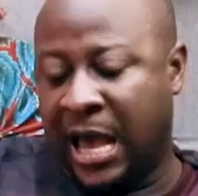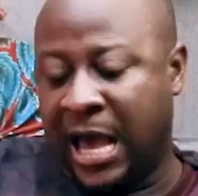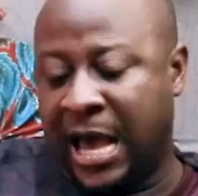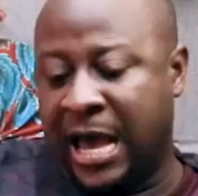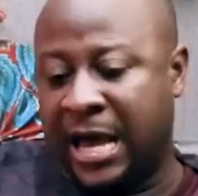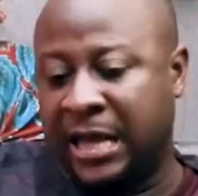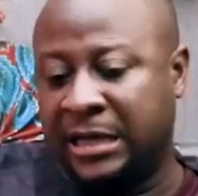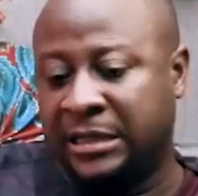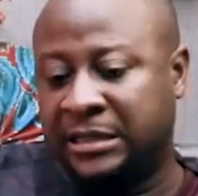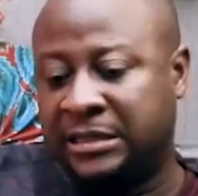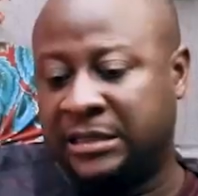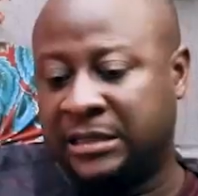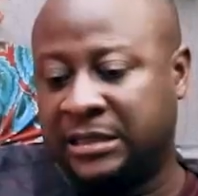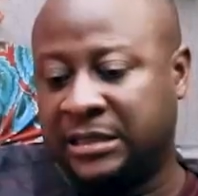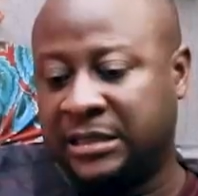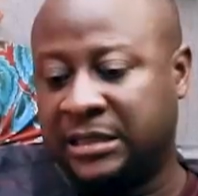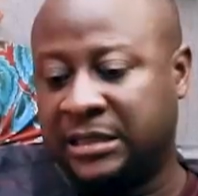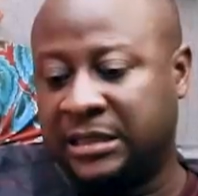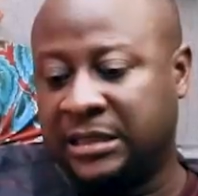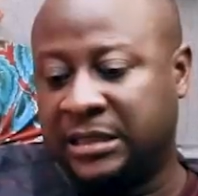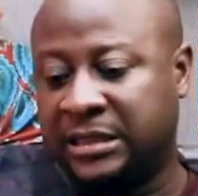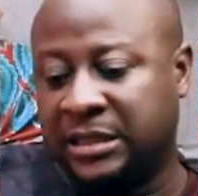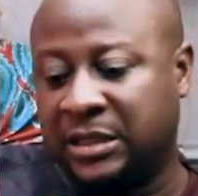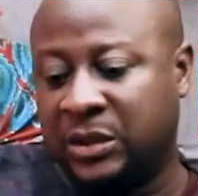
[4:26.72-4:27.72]
And
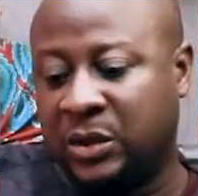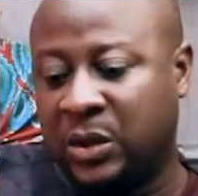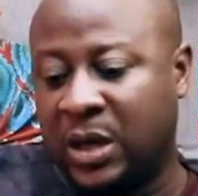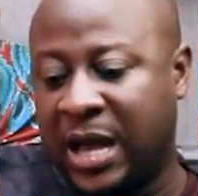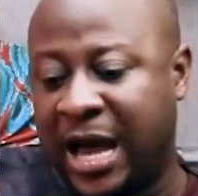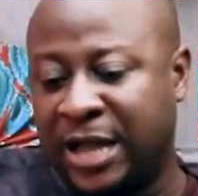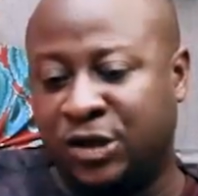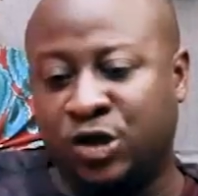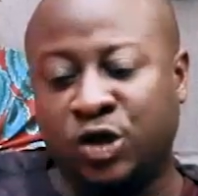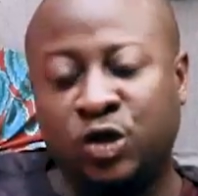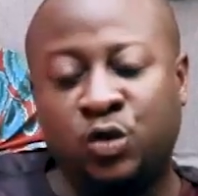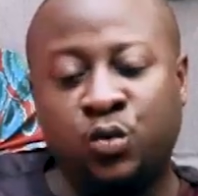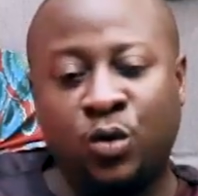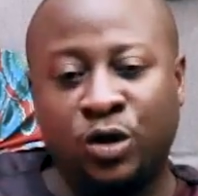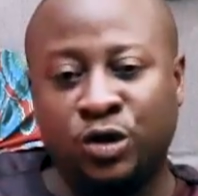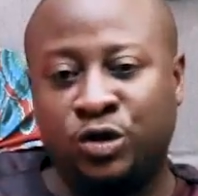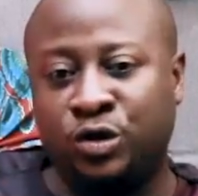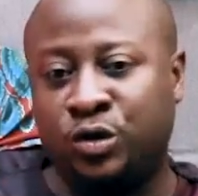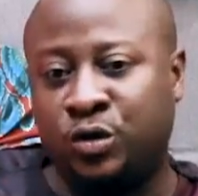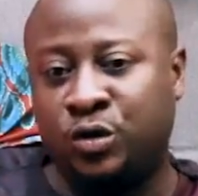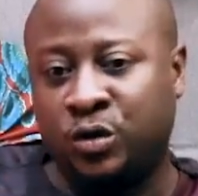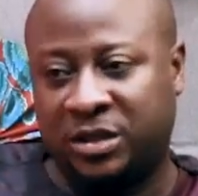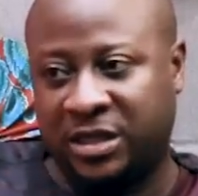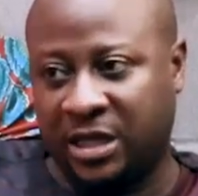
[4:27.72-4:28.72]
I just want
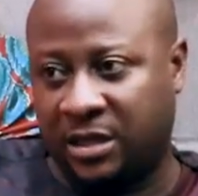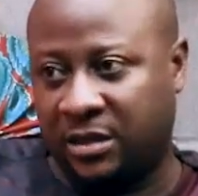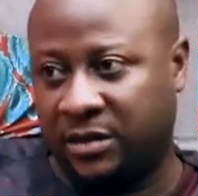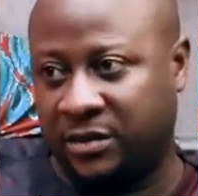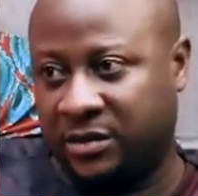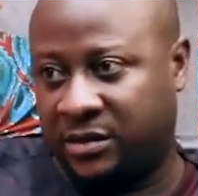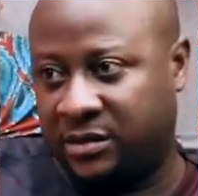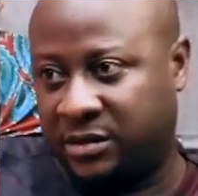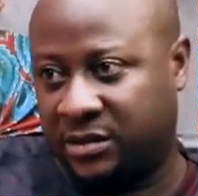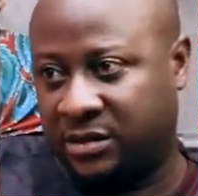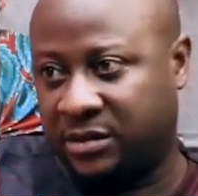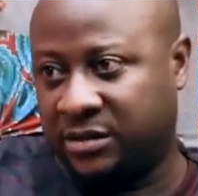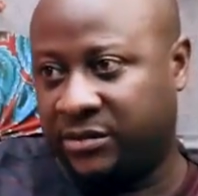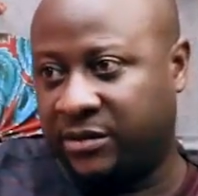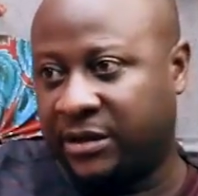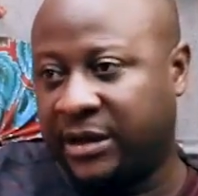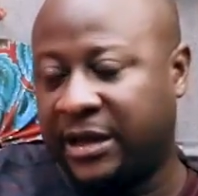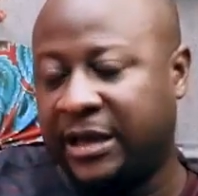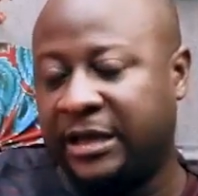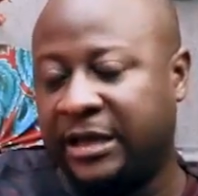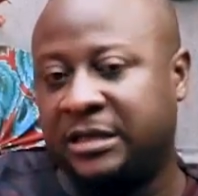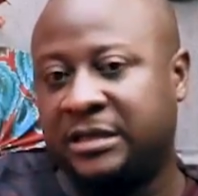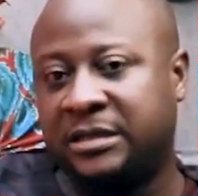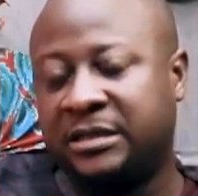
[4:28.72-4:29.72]
you to tell us,
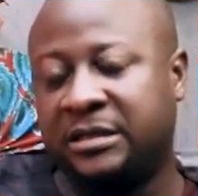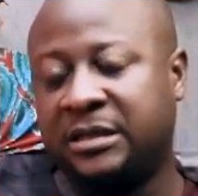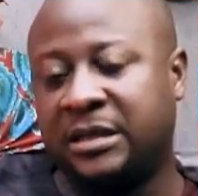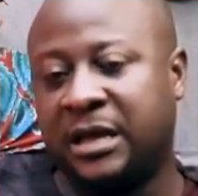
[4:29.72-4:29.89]
right,